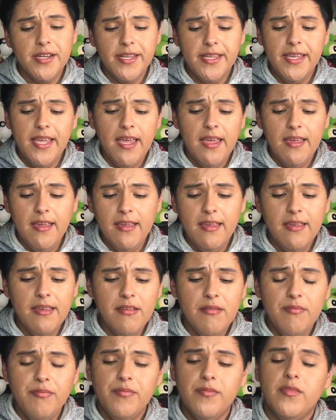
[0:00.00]
yay! Okay, there we
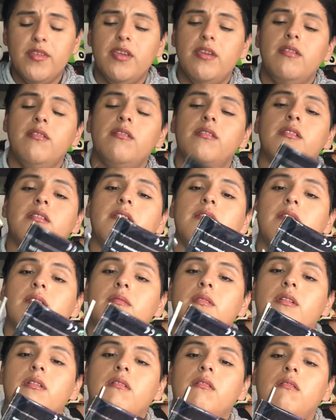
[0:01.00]

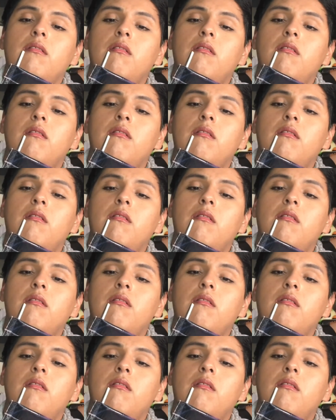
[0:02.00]
go.